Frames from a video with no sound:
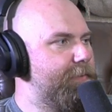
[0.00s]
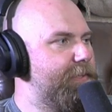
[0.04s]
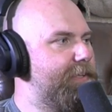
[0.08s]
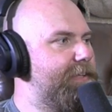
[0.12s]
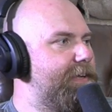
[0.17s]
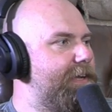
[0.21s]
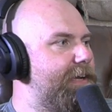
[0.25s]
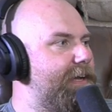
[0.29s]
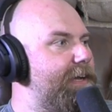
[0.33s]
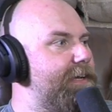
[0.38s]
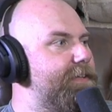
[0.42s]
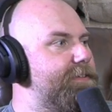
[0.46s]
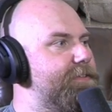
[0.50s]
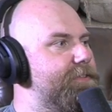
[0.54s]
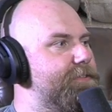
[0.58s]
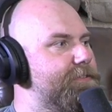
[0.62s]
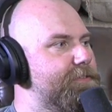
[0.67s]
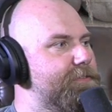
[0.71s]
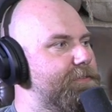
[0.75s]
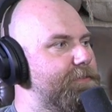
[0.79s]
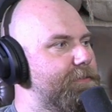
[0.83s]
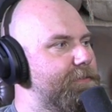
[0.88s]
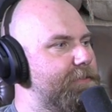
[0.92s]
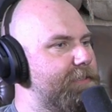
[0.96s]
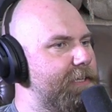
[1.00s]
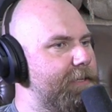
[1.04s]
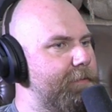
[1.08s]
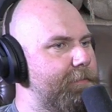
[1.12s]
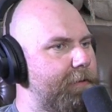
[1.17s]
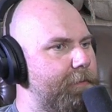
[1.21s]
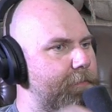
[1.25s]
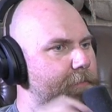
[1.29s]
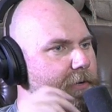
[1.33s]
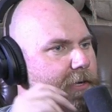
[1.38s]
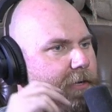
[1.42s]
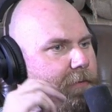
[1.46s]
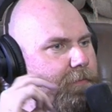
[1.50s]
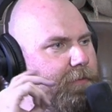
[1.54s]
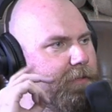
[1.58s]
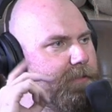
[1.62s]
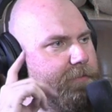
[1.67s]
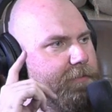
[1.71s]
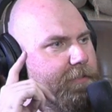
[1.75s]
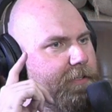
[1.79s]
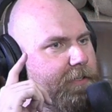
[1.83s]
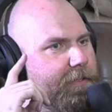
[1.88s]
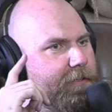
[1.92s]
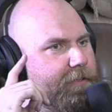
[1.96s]
and I had this little thing in my brain where I
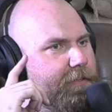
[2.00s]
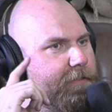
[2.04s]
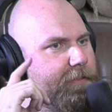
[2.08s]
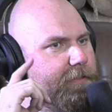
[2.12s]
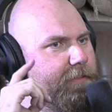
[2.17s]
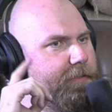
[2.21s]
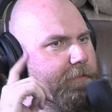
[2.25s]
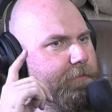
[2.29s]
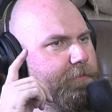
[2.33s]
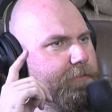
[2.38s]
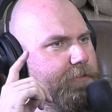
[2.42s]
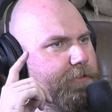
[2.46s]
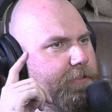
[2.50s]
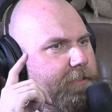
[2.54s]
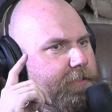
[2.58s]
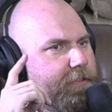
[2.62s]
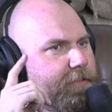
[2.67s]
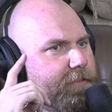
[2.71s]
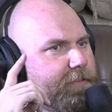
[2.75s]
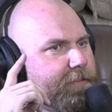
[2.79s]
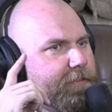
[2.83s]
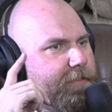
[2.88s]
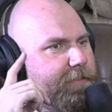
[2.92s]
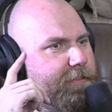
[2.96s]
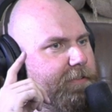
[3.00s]
was like, "Oh shit."